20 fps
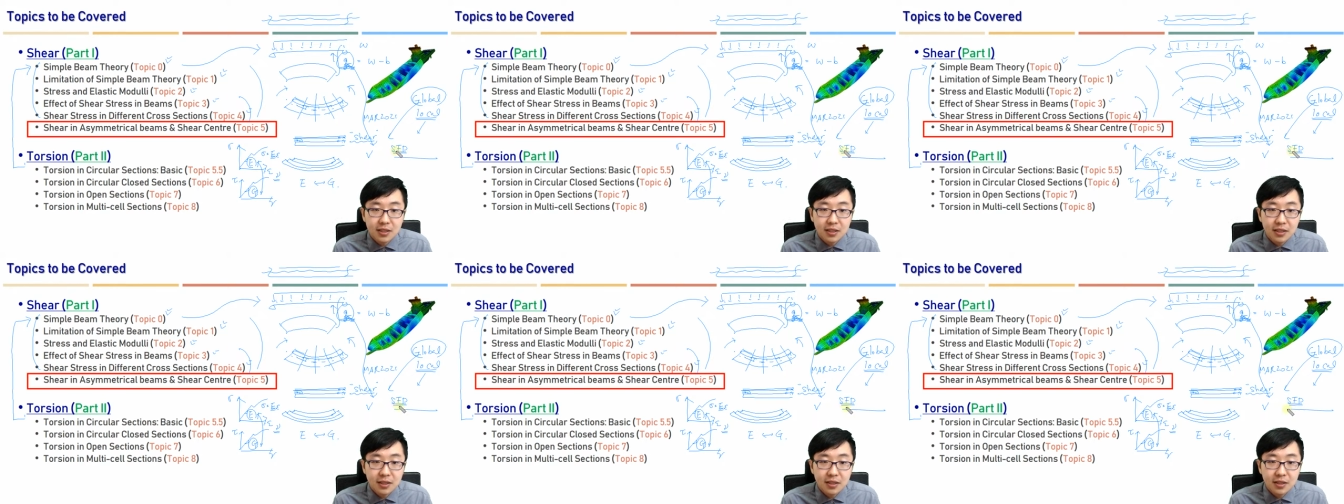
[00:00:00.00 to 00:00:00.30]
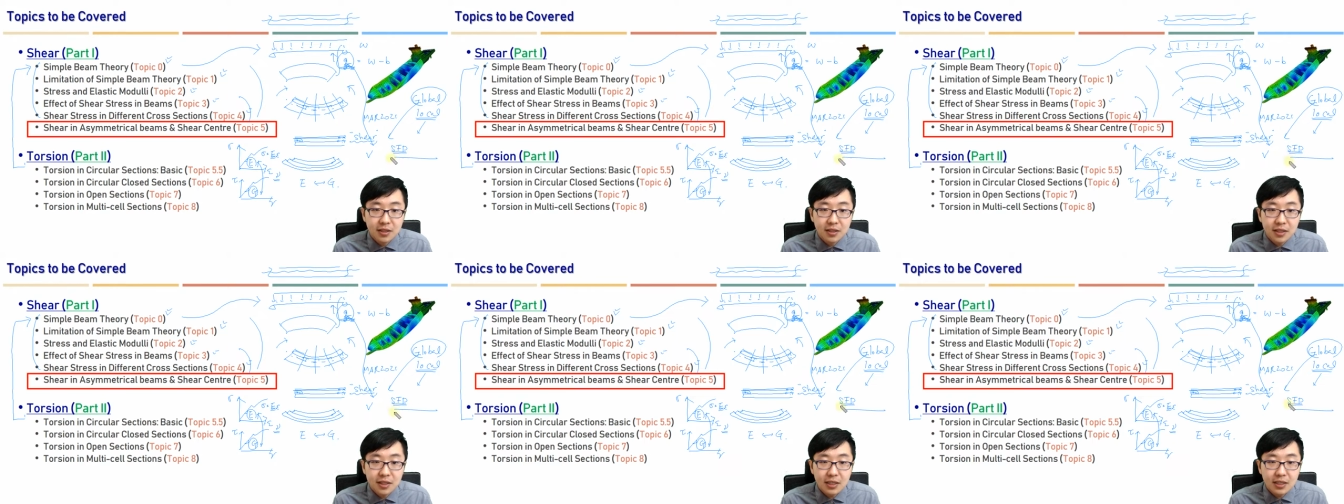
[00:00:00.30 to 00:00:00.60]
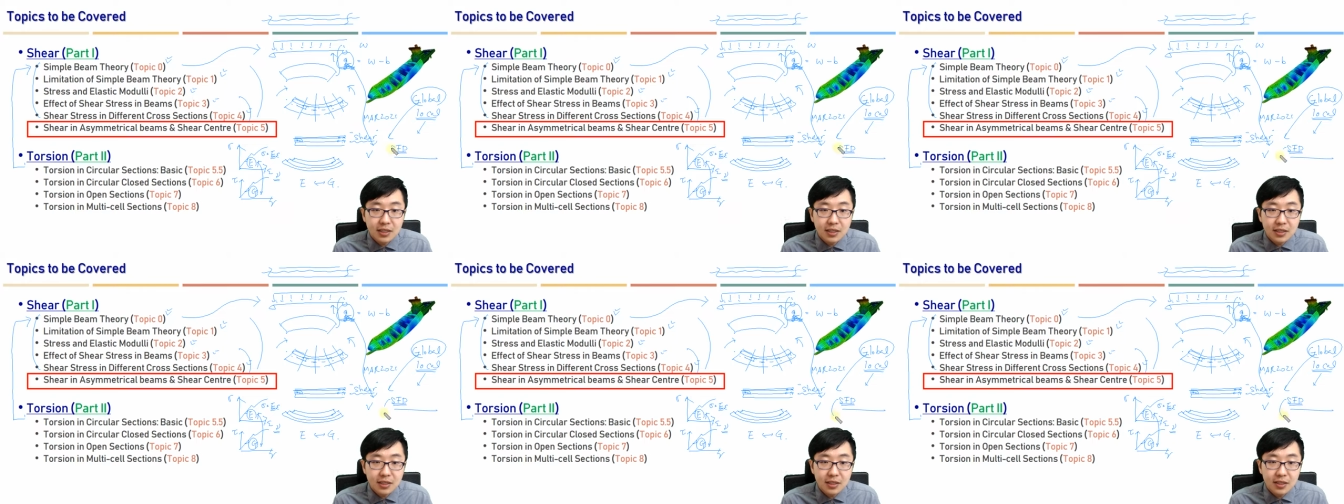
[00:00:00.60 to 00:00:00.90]
and
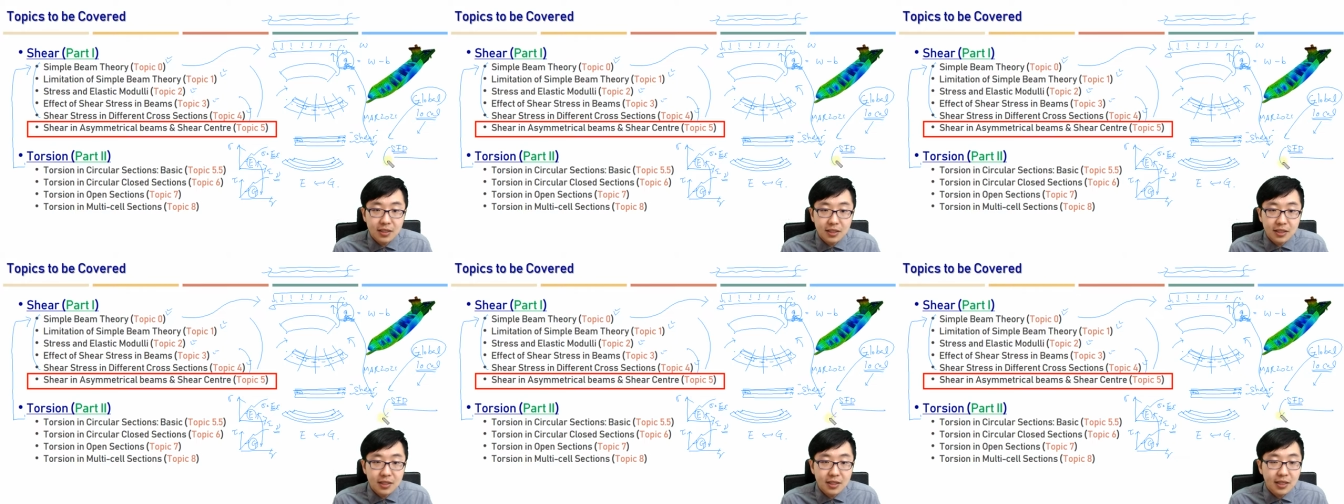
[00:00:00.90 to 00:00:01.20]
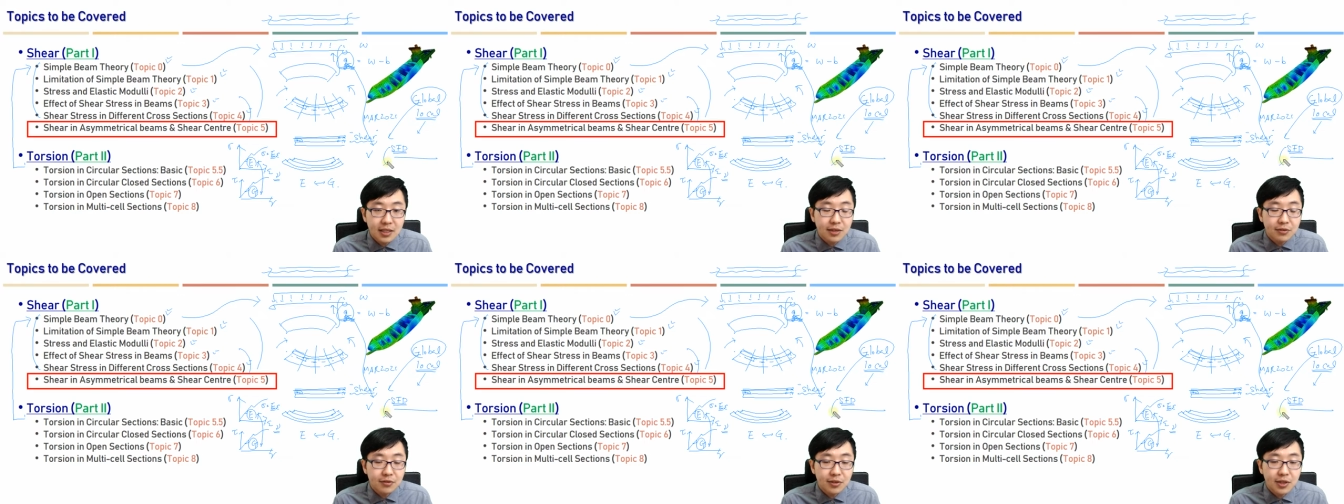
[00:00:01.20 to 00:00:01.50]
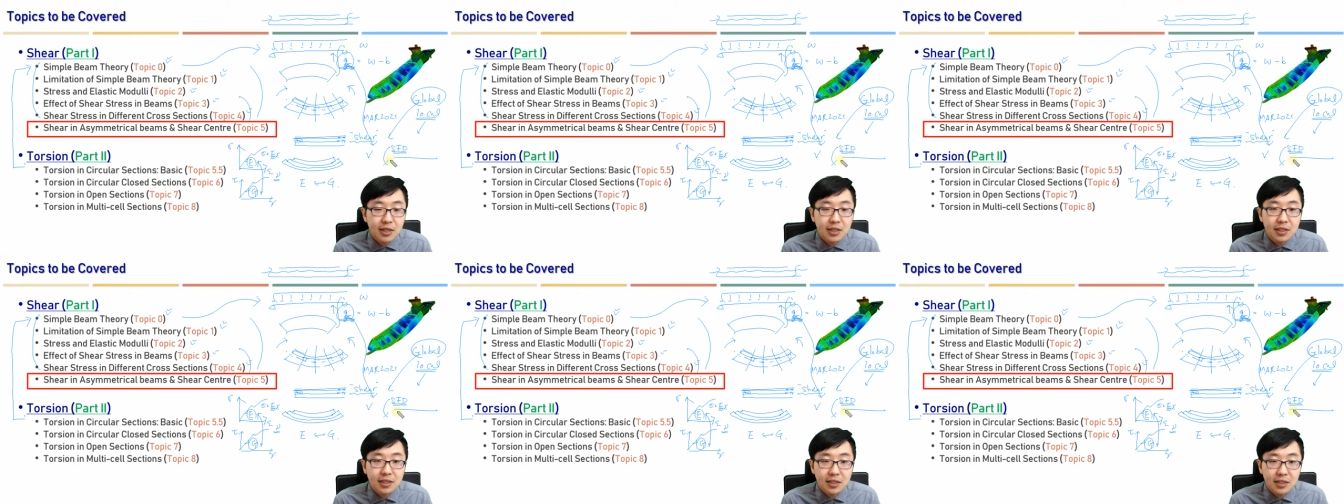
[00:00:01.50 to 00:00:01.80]
then
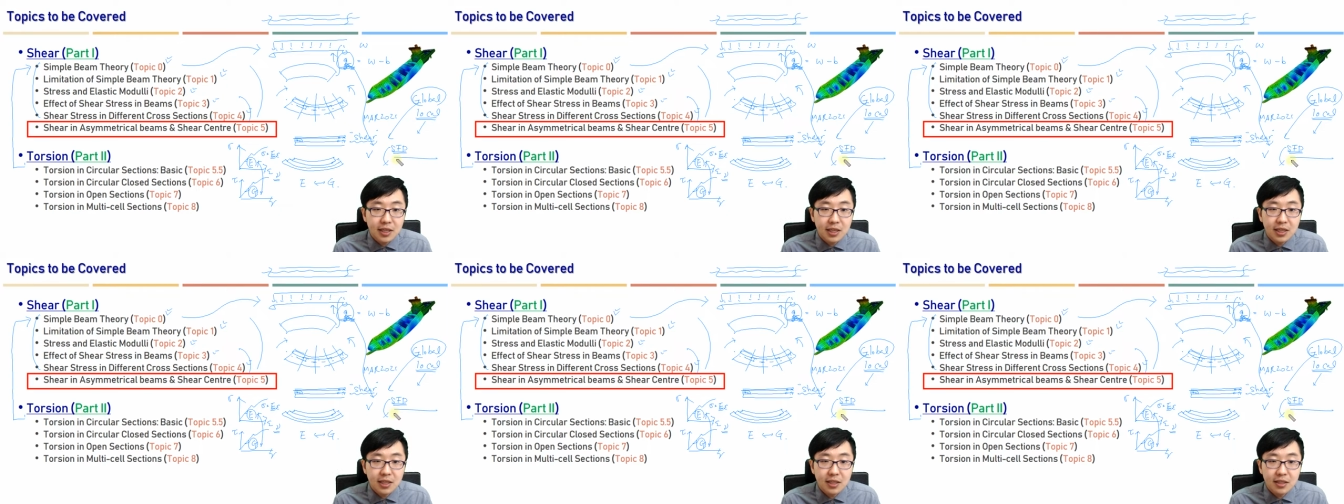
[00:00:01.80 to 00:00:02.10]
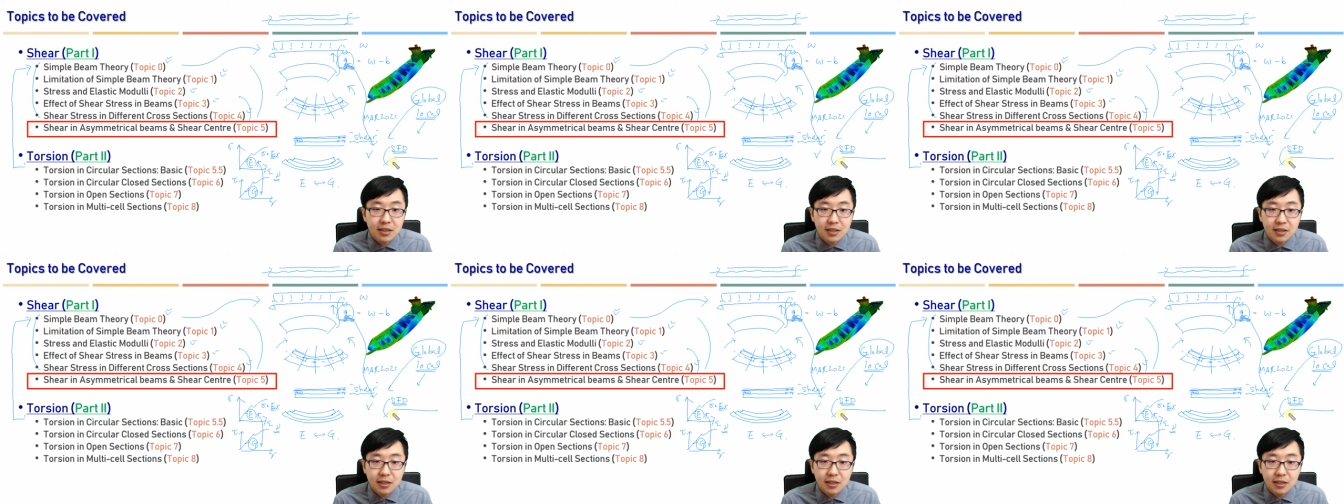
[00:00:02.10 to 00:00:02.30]
integrate it again.